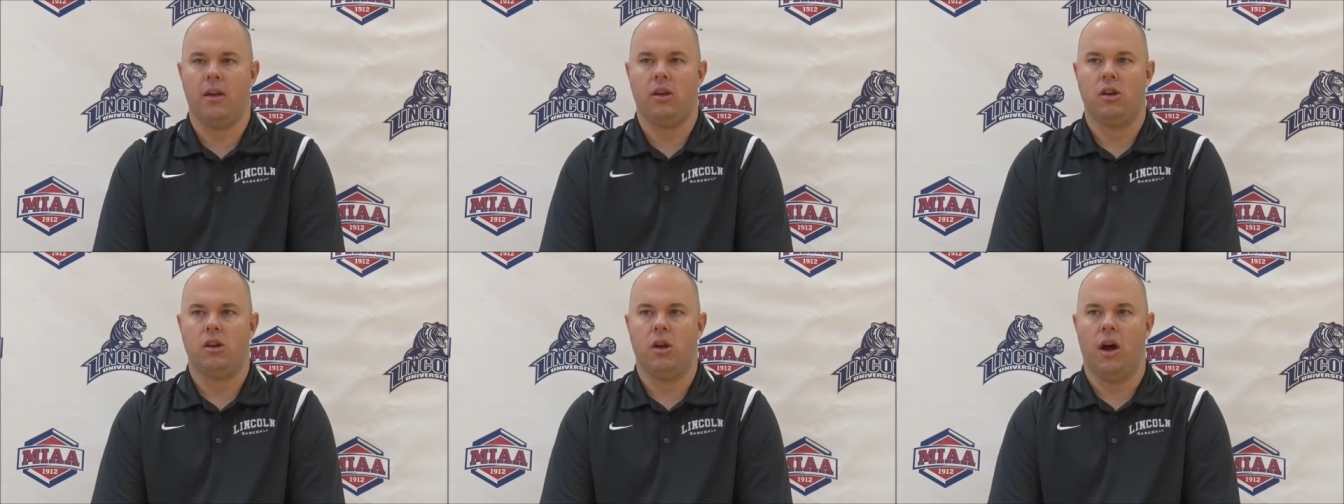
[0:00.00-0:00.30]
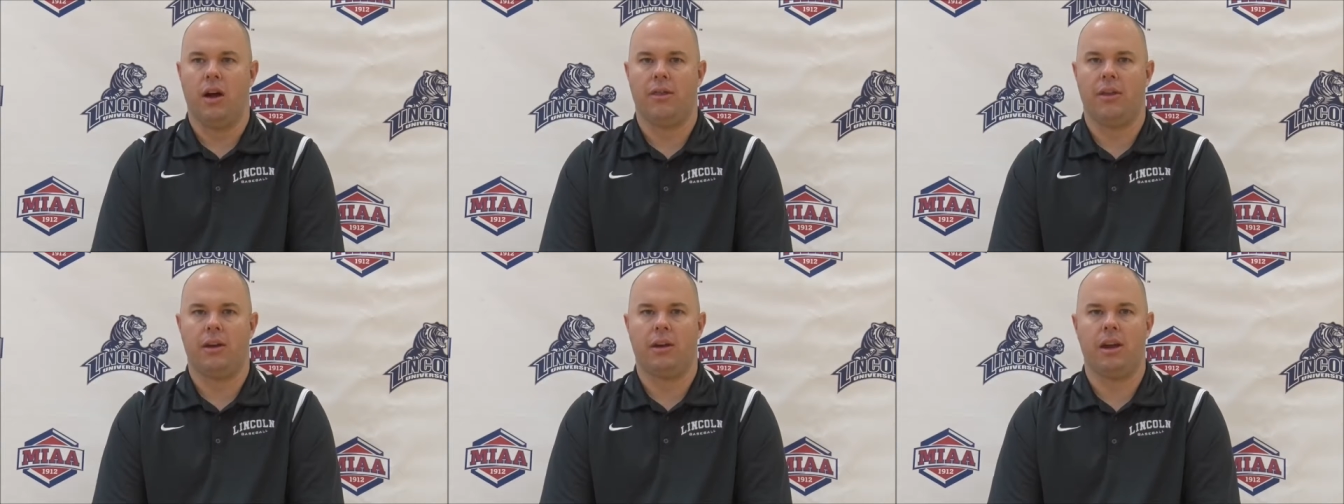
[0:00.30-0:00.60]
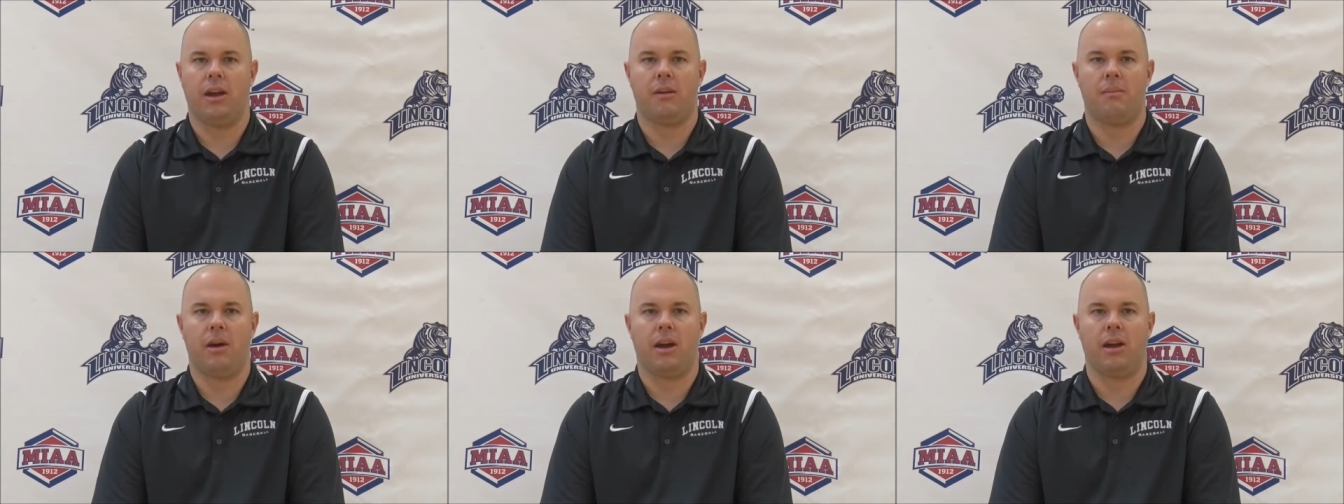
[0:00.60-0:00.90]
you know, I think
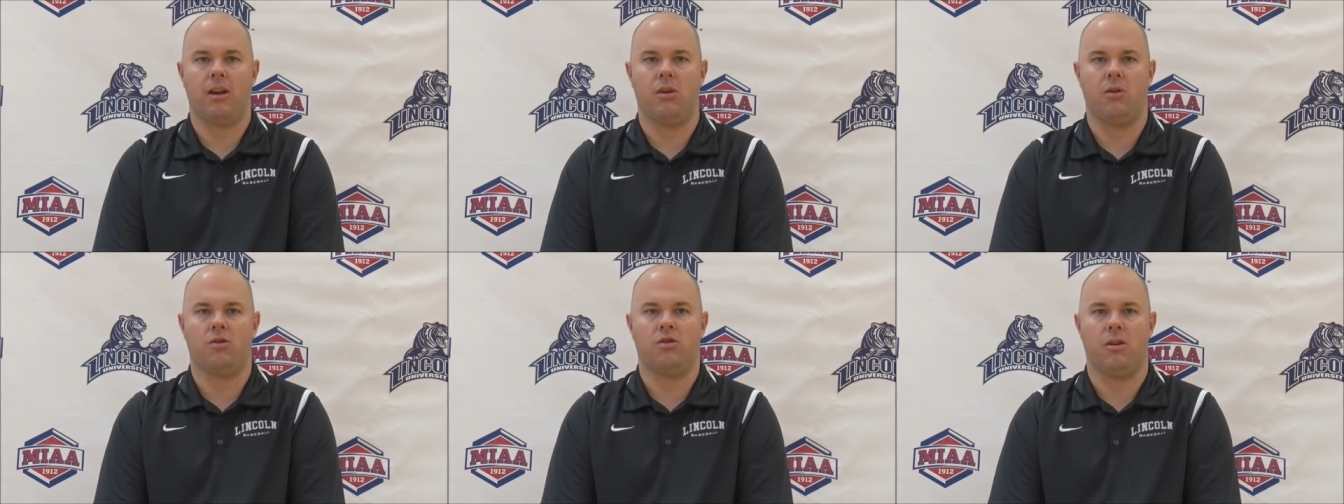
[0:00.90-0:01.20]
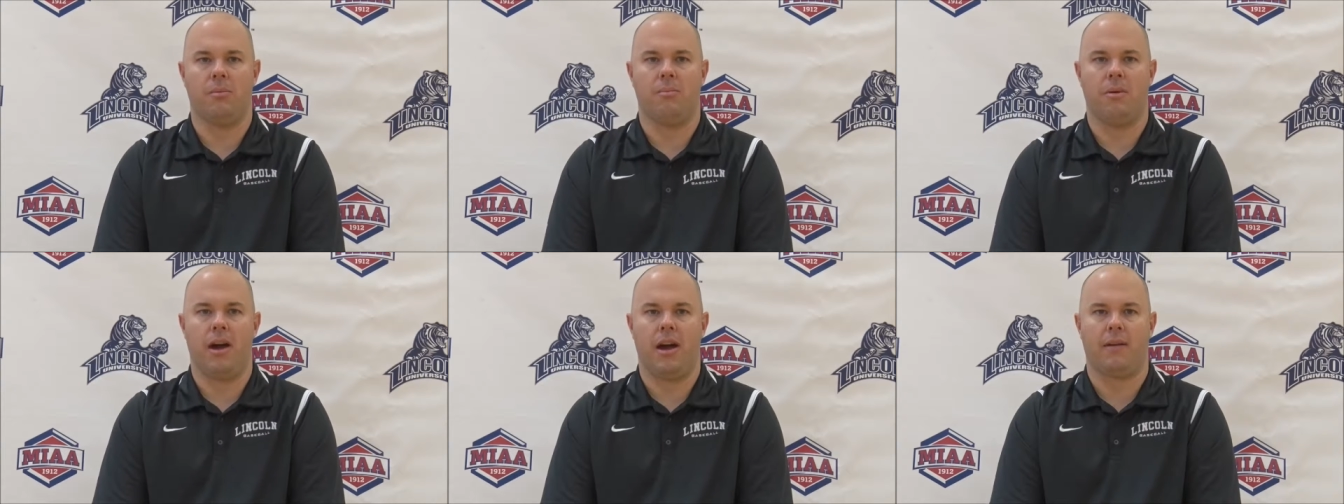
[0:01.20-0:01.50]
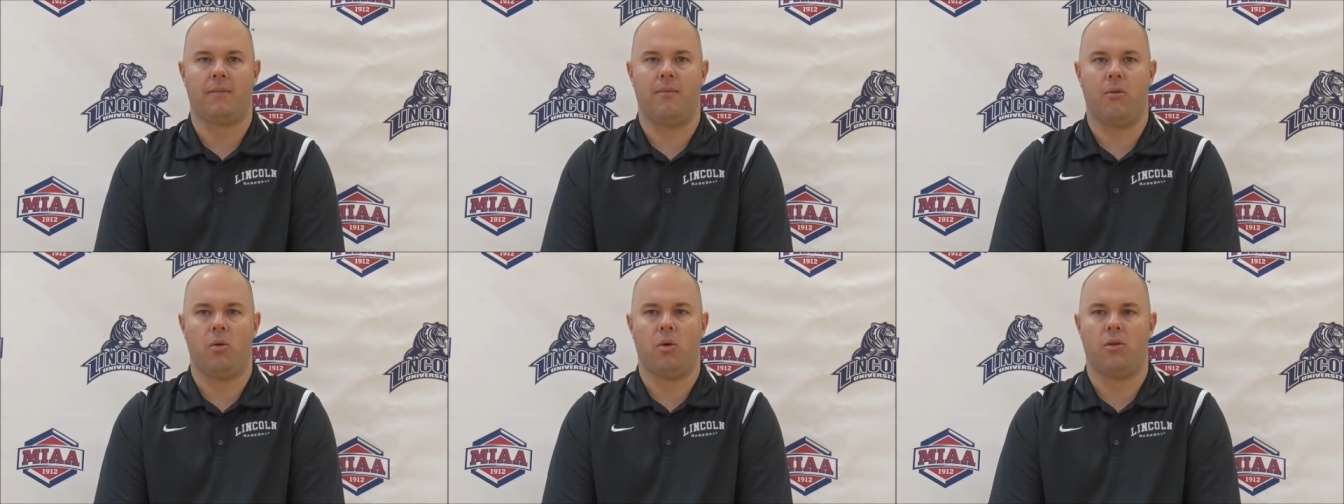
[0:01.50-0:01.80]
he can make a huge
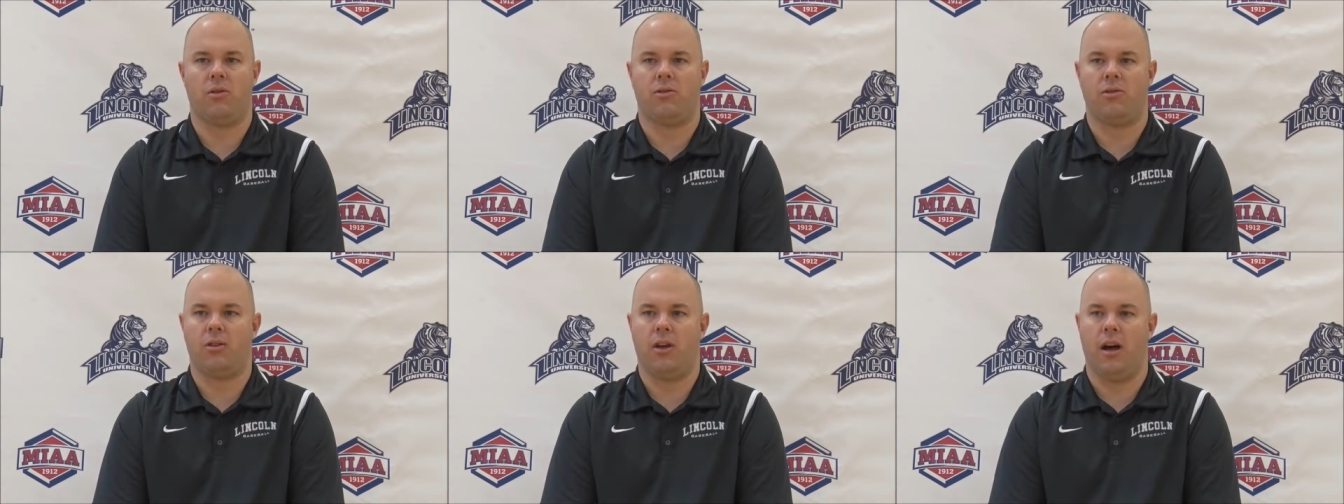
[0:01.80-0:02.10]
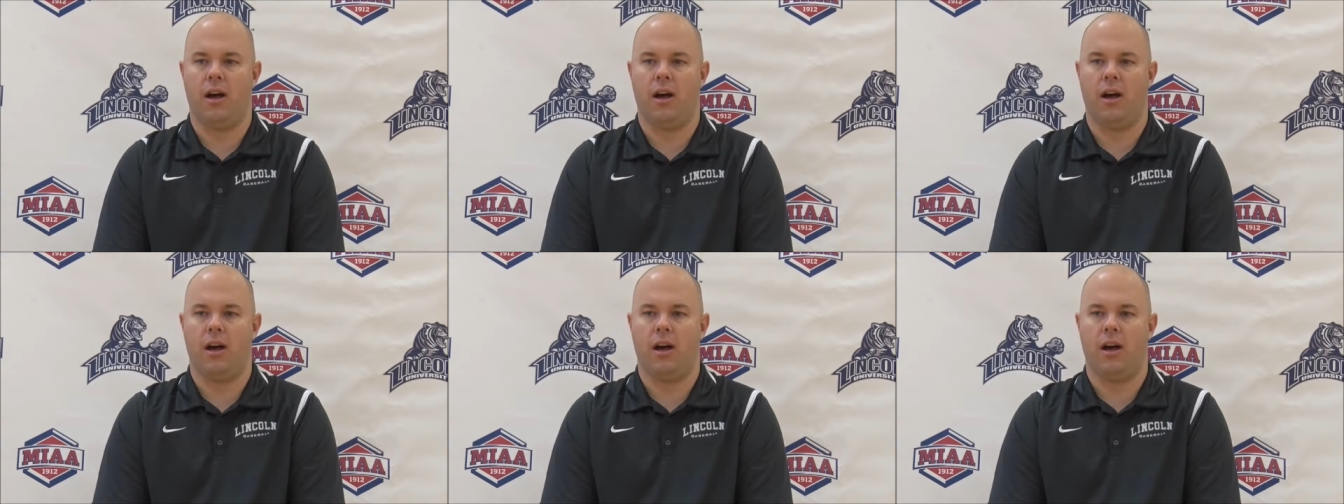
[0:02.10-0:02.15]
impact for us.